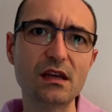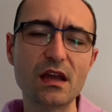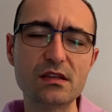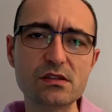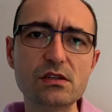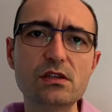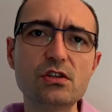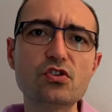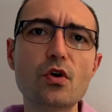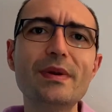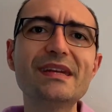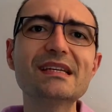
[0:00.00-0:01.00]
Hc the
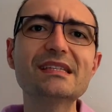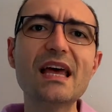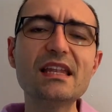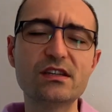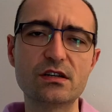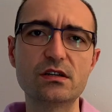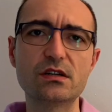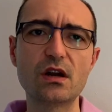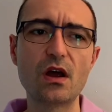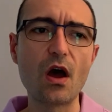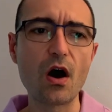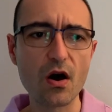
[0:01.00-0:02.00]
geometric center
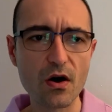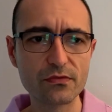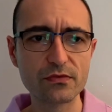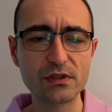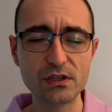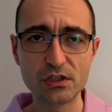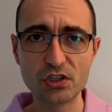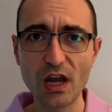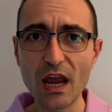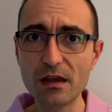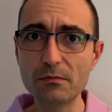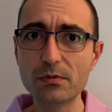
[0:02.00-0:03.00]
of the
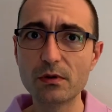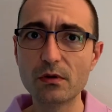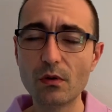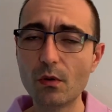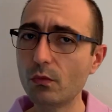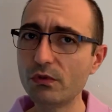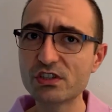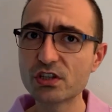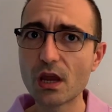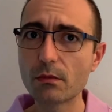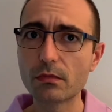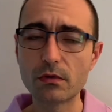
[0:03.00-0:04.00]
shape. Which
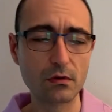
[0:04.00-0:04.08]
shape?